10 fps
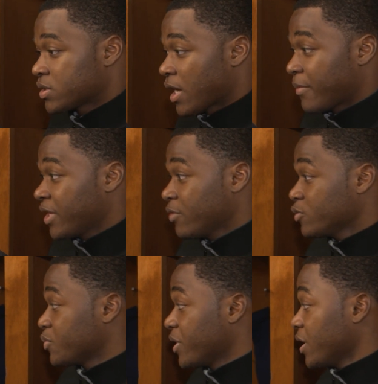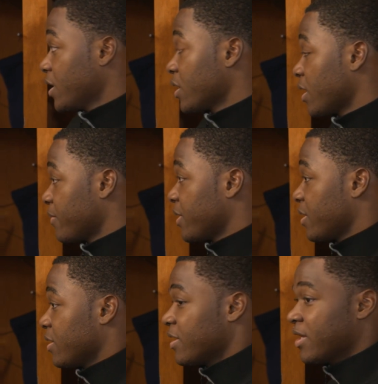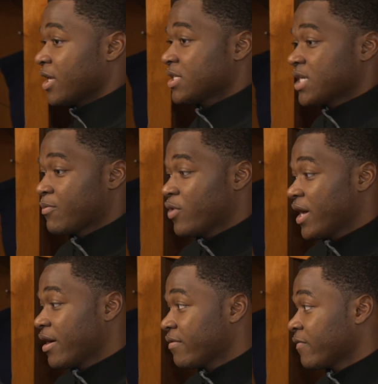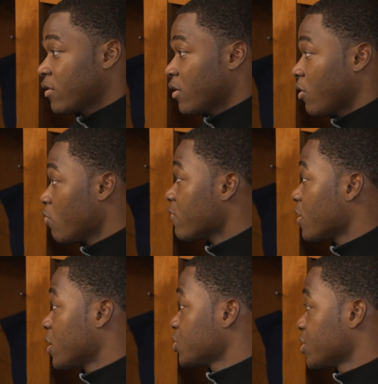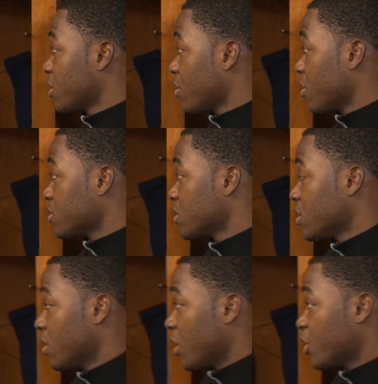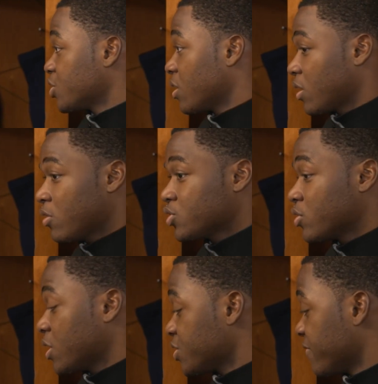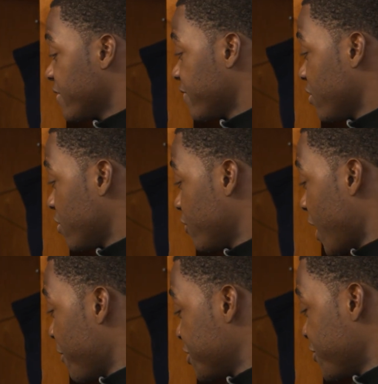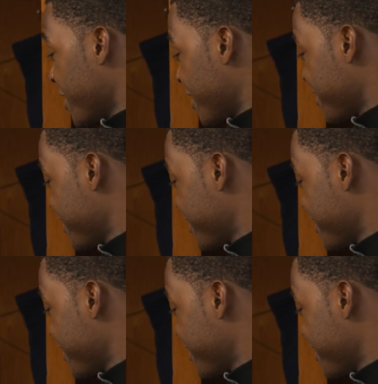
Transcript: I mean, it was big. I mean, anytime you have over 100 yards, close to 150, how much you had?